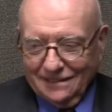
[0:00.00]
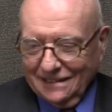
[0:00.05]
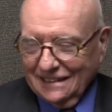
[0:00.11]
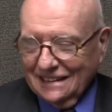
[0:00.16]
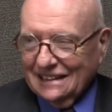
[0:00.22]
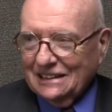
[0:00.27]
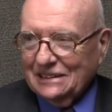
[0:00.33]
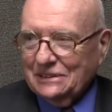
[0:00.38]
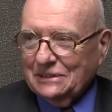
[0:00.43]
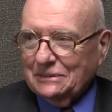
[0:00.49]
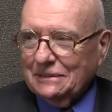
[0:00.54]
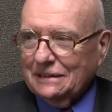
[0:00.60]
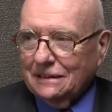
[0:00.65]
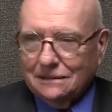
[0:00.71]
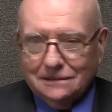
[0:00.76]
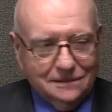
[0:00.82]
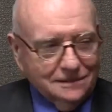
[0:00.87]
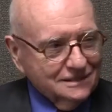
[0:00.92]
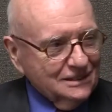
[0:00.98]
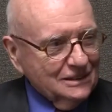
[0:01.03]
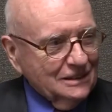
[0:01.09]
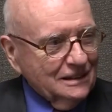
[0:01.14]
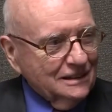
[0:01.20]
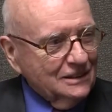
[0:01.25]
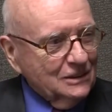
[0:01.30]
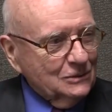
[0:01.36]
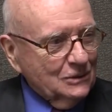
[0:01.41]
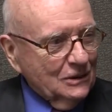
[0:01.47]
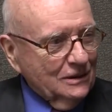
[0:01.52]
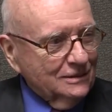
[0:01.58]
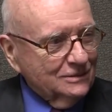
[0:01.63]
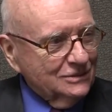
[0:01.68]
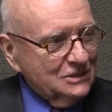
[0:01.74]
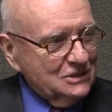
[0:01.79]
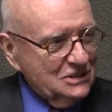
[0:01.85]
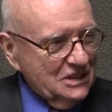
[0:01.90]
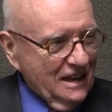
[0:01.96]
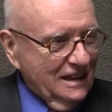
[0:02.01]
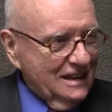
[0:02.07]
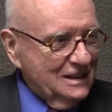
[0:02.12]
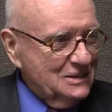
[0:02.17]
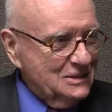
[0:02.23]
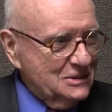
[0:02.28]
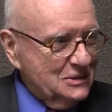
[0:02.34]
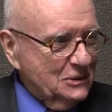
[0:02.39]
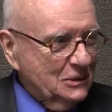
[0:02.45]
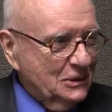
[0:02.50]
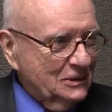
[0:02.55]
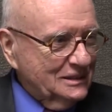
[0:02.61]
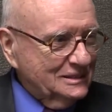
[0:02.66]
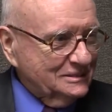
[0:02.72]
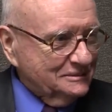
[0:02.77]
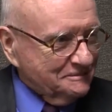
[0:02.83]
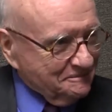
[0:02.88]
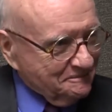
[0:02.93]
And I don't know if it's age or...